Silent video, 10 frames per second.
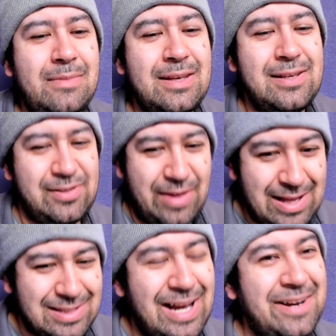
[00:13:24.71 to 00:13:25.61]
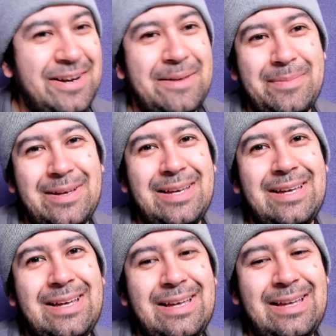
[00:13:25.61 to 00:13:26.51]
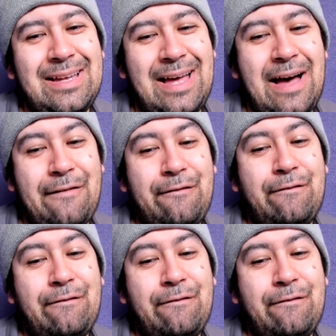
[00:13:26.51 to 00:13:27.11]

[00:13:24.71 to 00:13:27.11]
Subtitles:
So that tied it up at